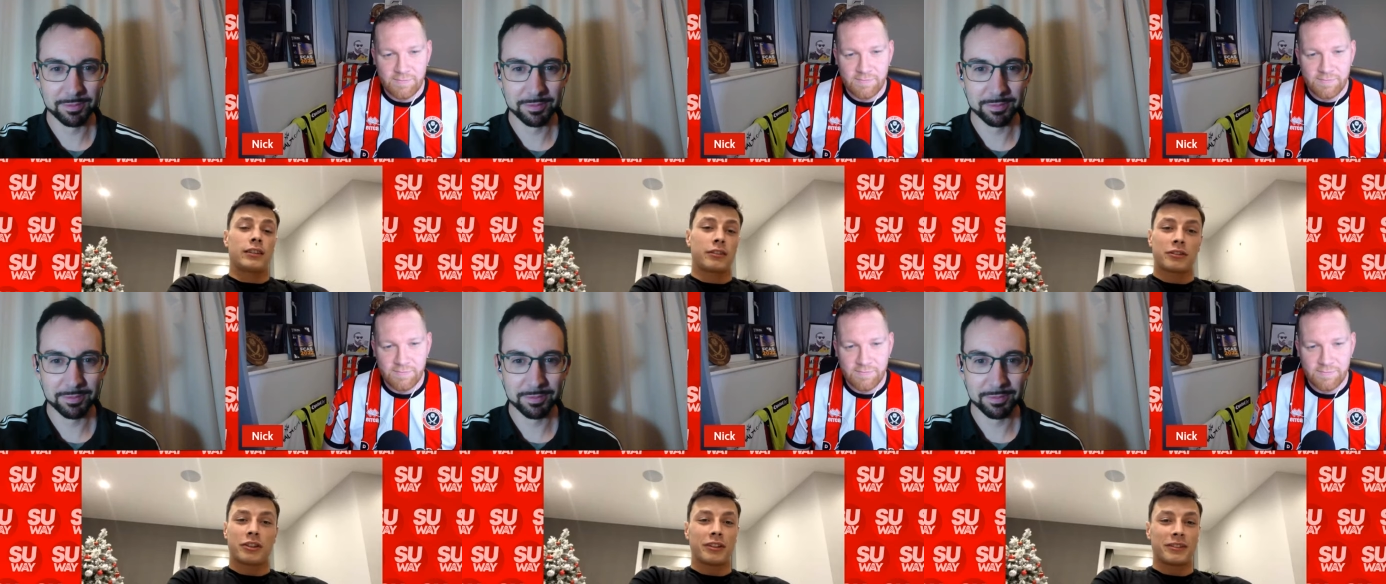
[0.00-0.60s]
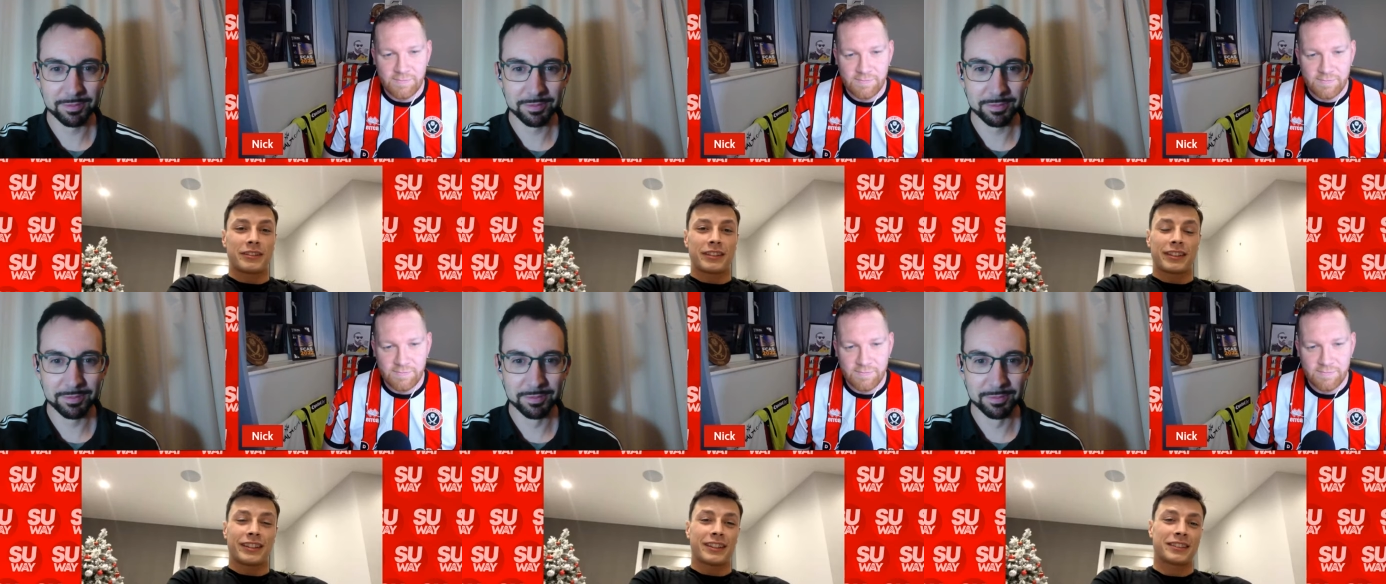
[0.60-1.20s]
Speaker 1: Just got
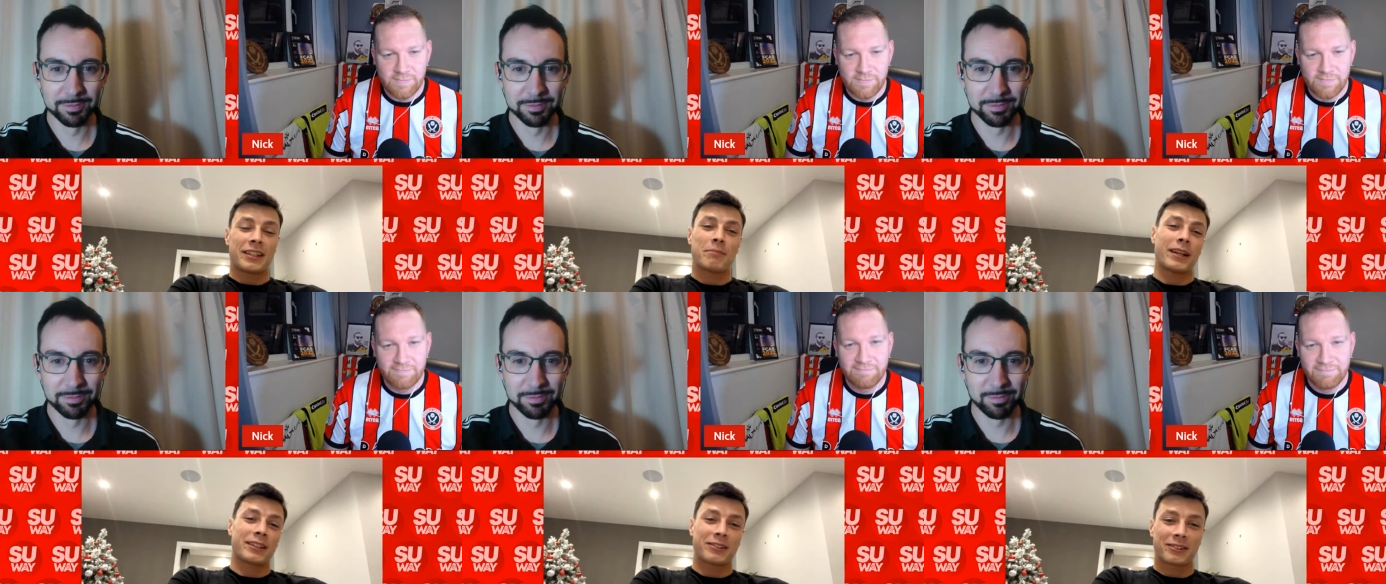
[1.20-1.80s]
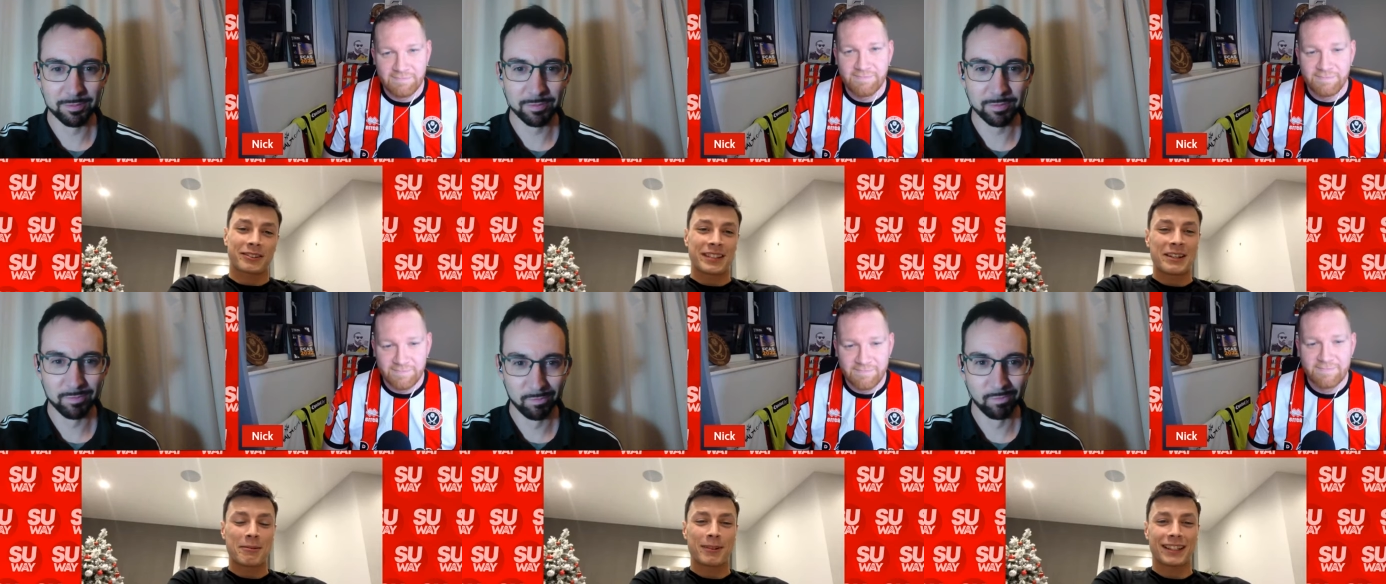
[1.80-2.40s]
uh, sent back to
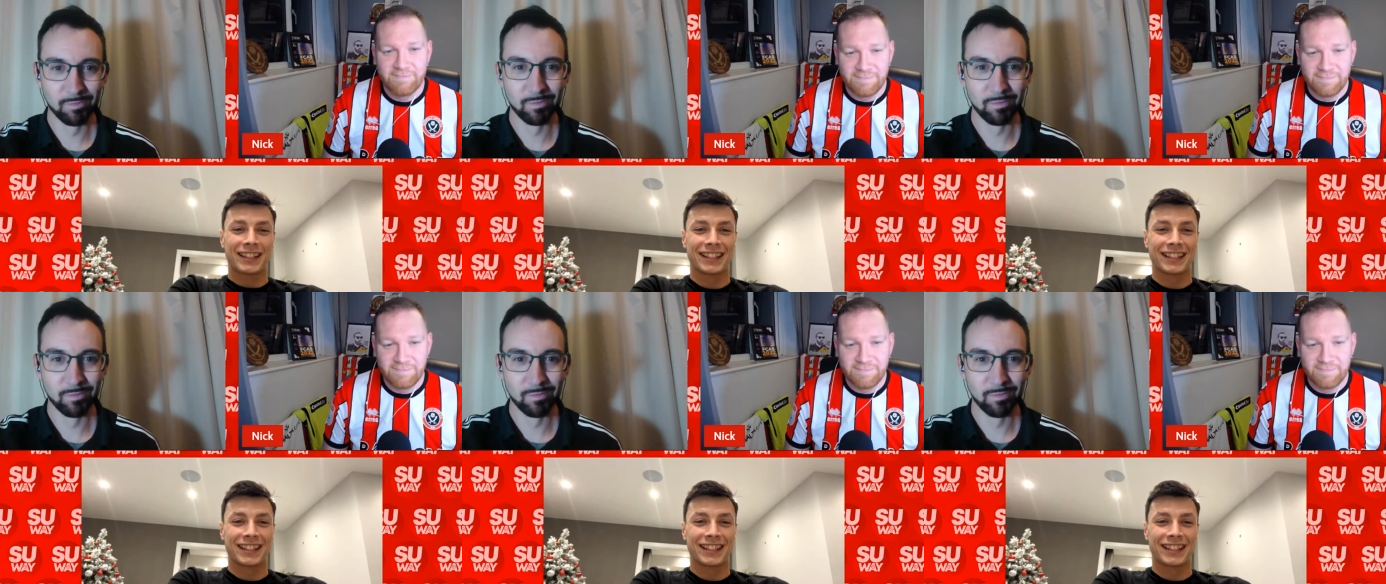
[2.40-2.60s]
centre back.